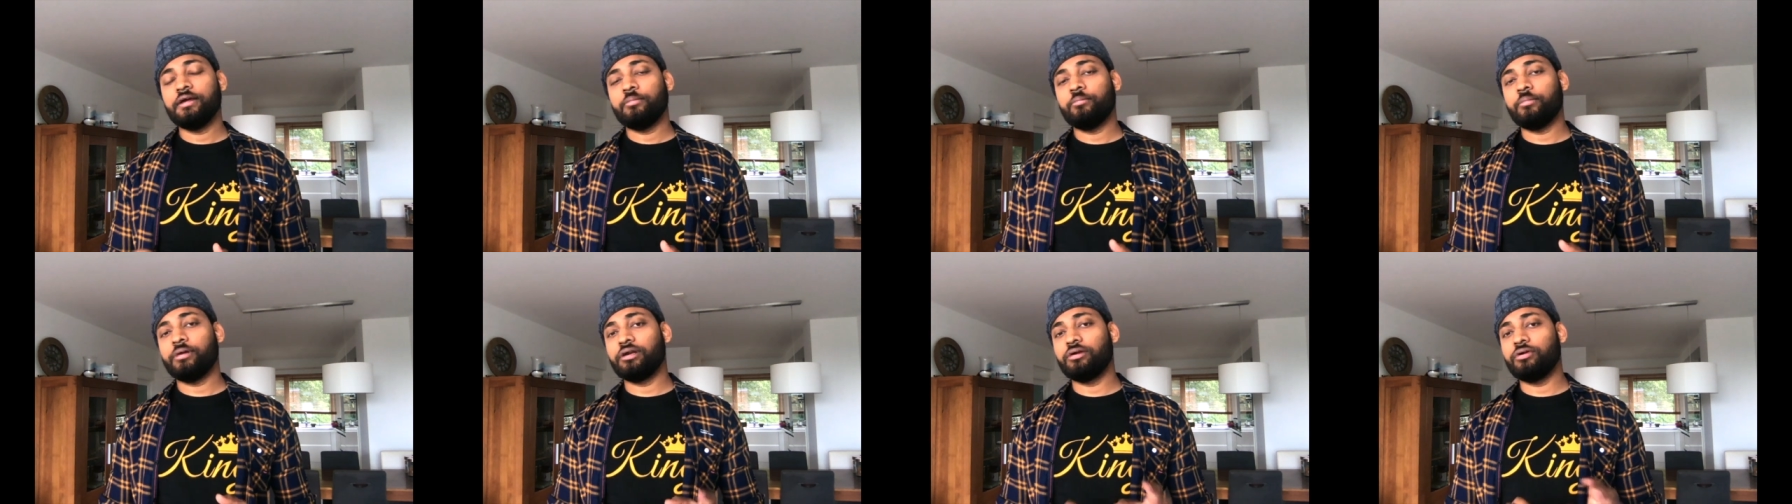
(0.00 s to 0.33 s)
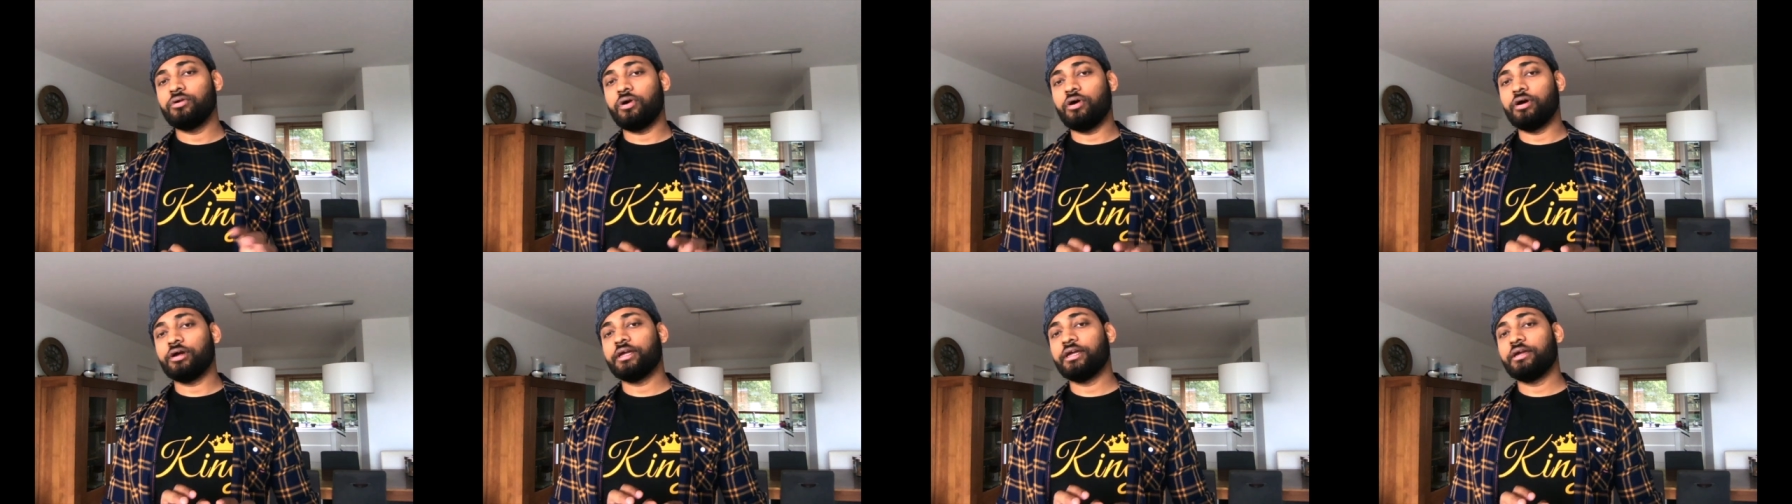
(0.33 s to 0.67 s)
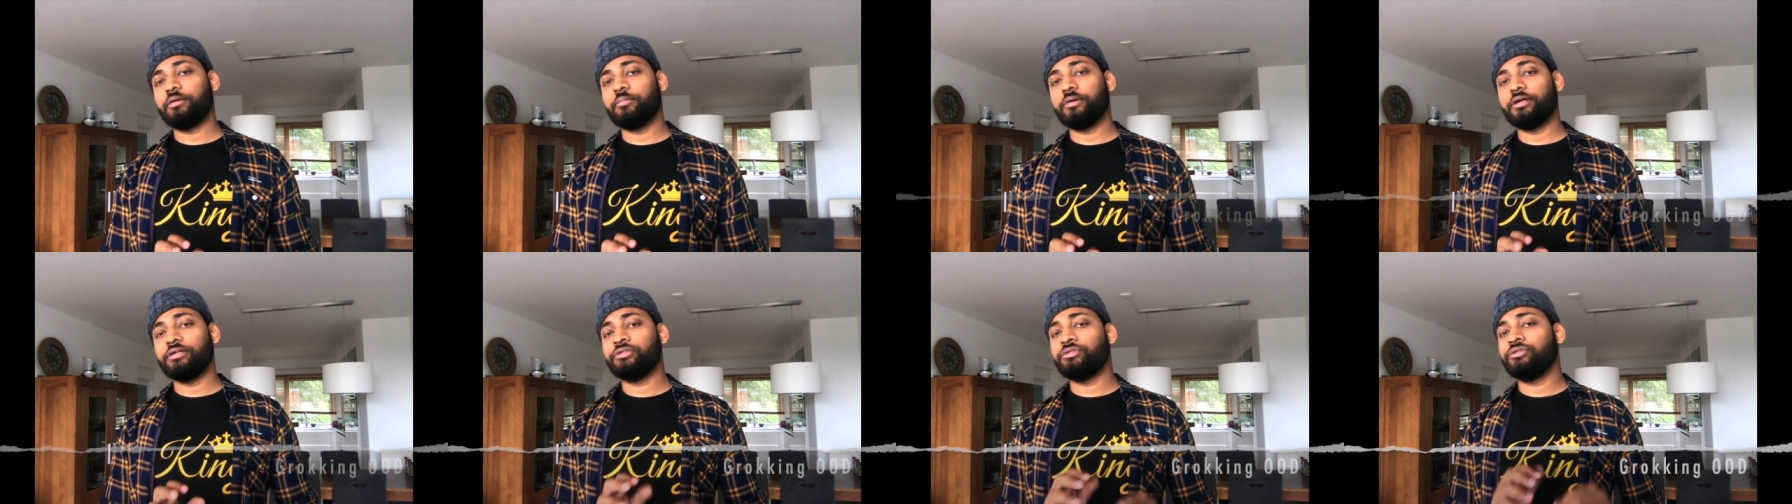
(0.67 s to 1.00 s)
but
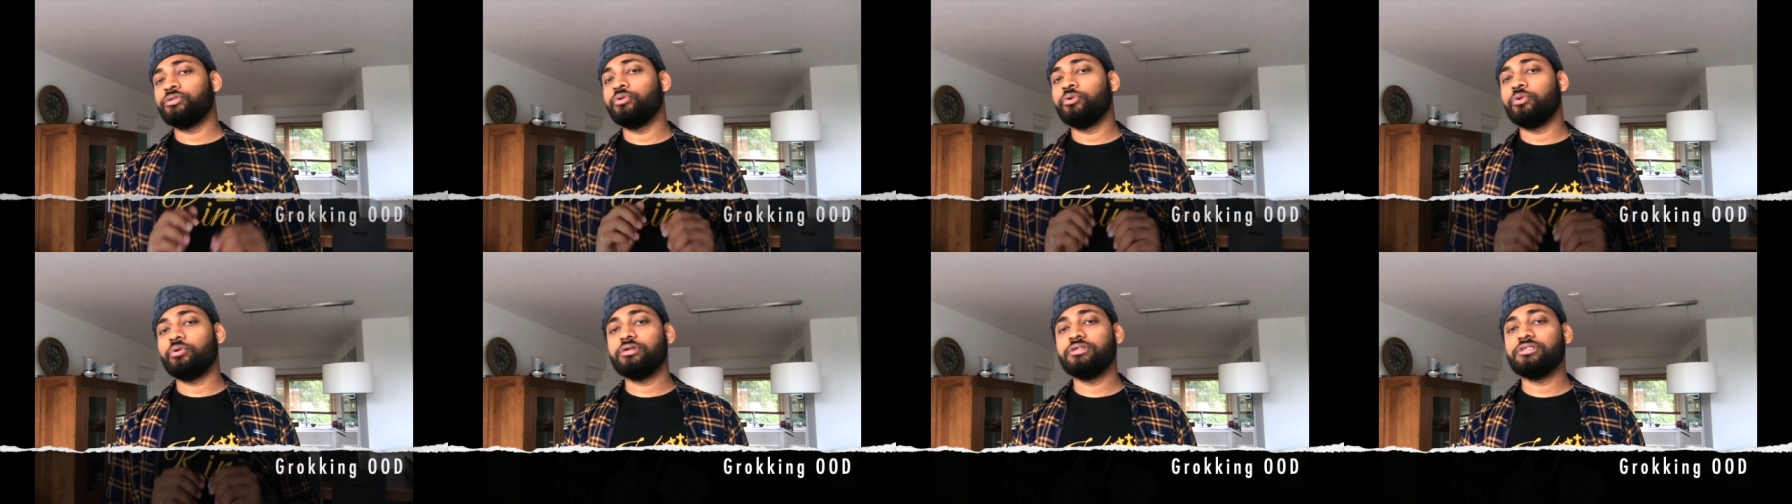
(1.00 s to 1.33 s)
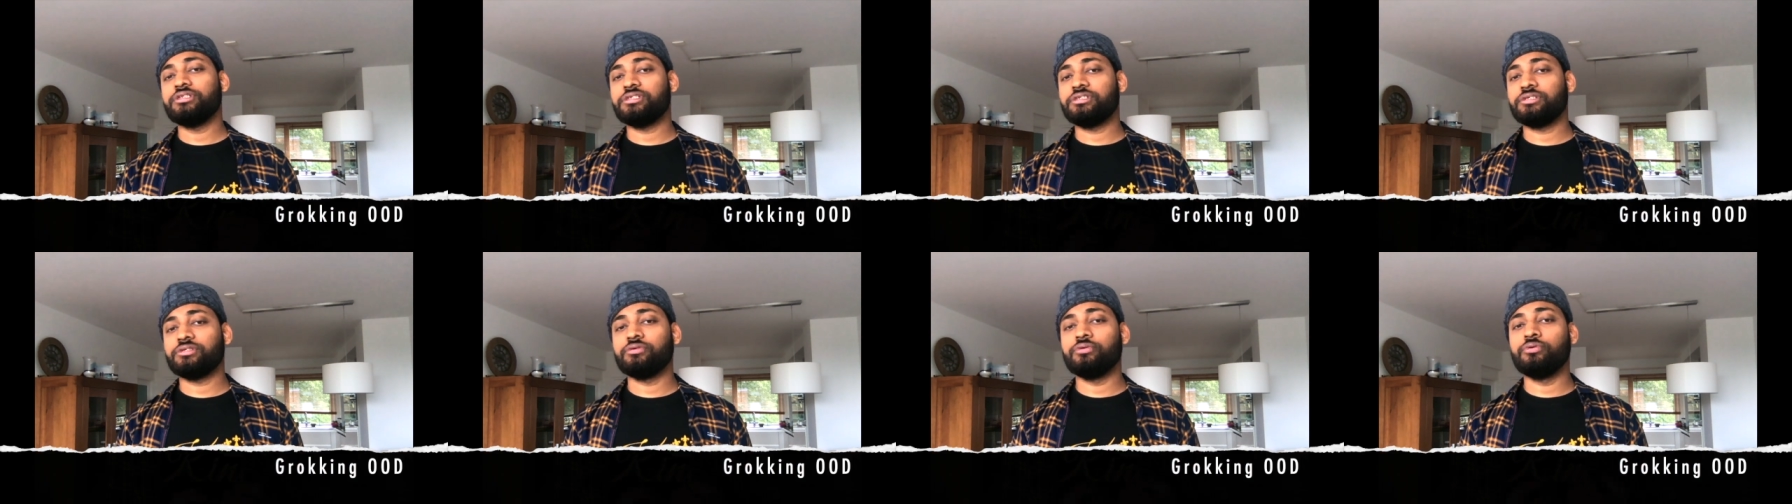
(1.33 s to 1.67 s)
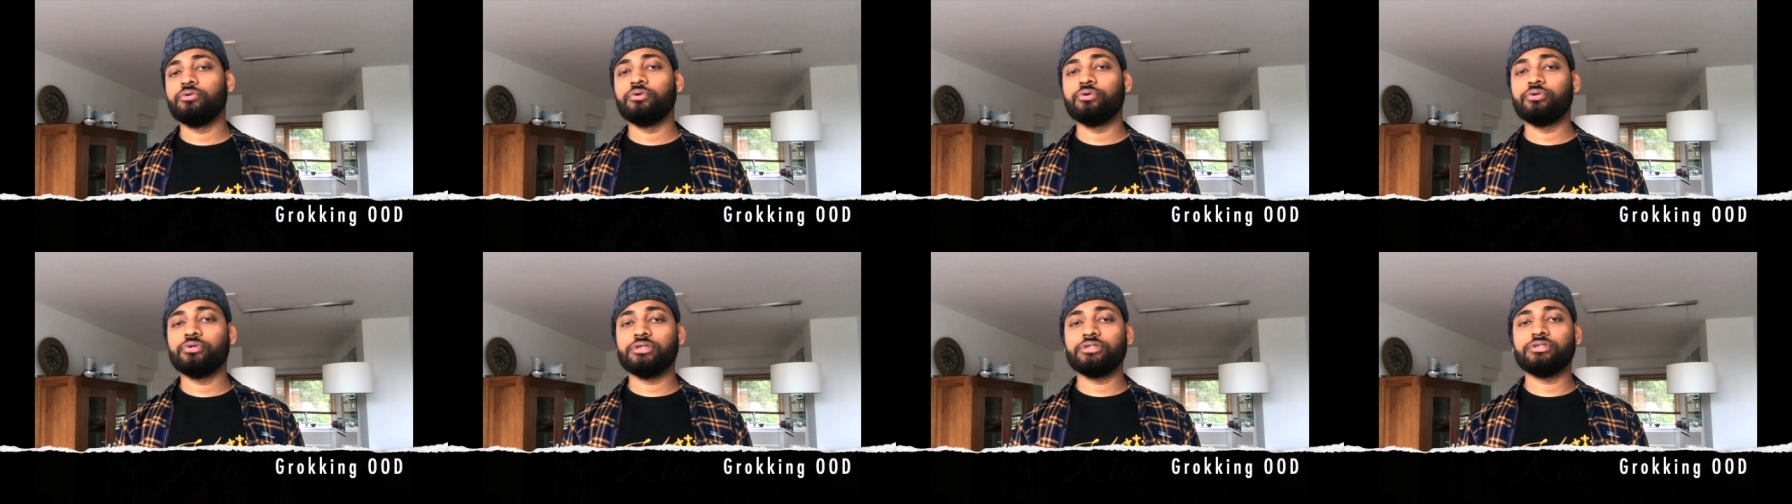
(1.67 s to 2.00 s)
grokking may don't just
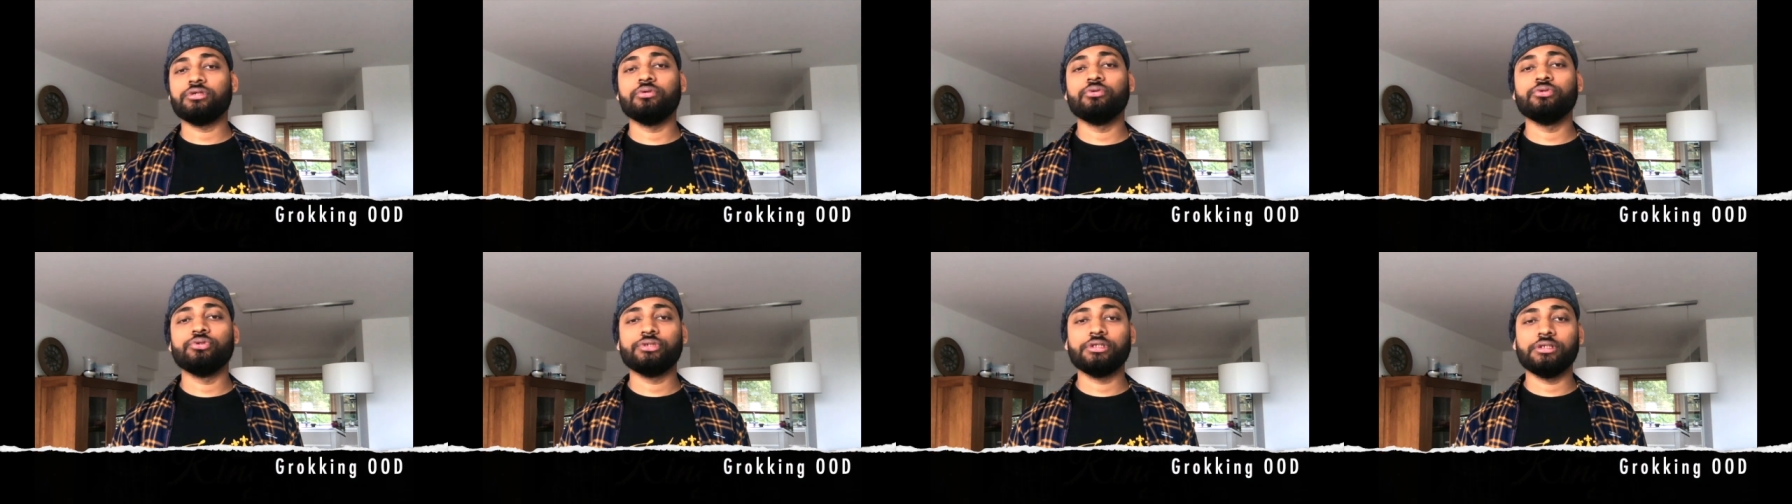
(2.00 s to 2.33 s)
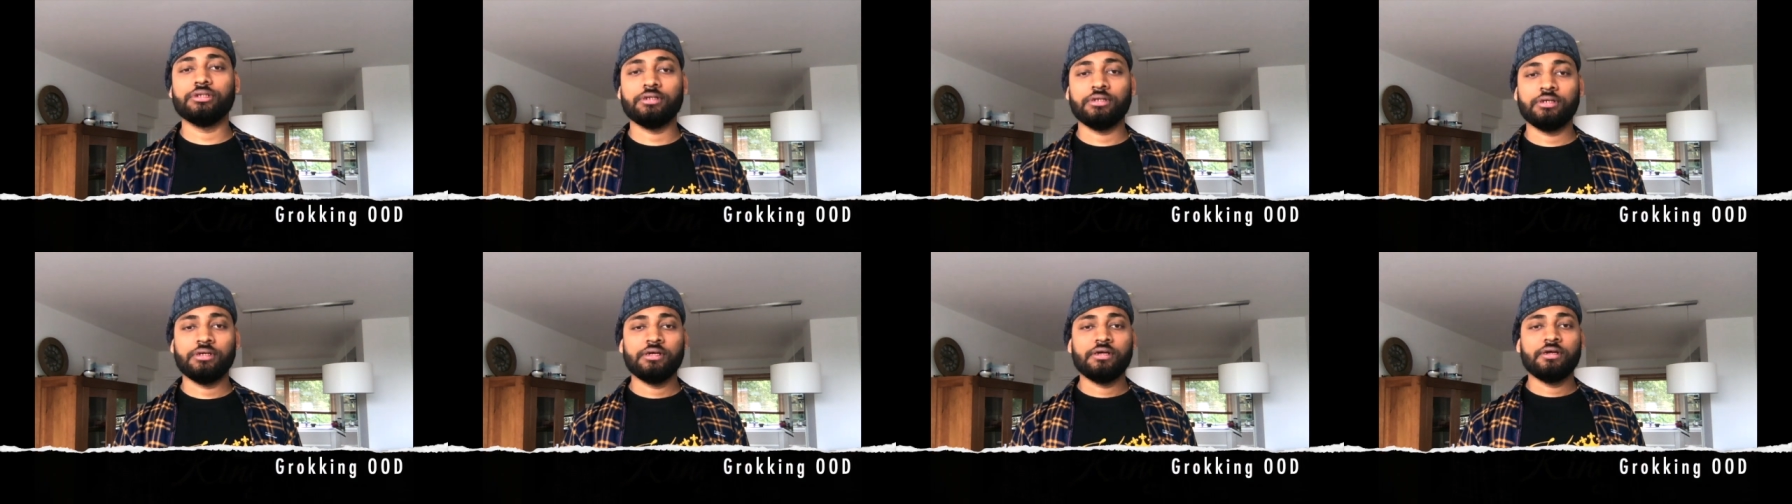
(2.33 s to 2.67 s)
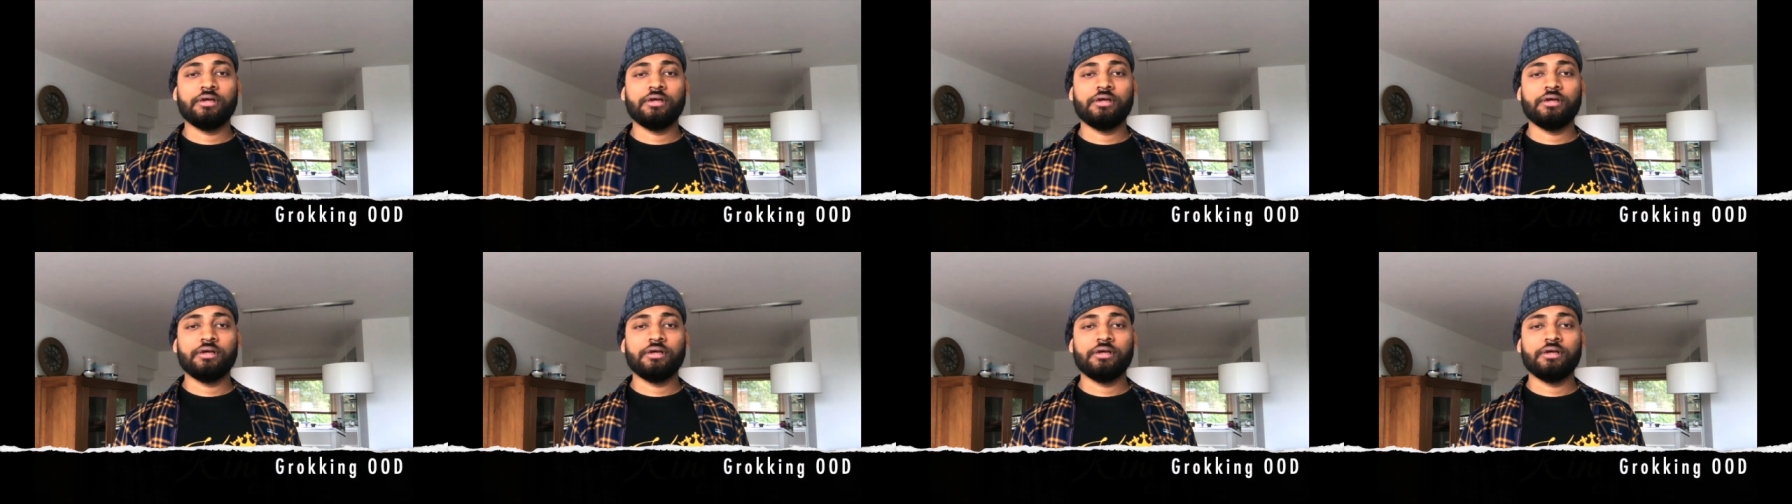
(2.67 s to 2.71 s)
go to the solution.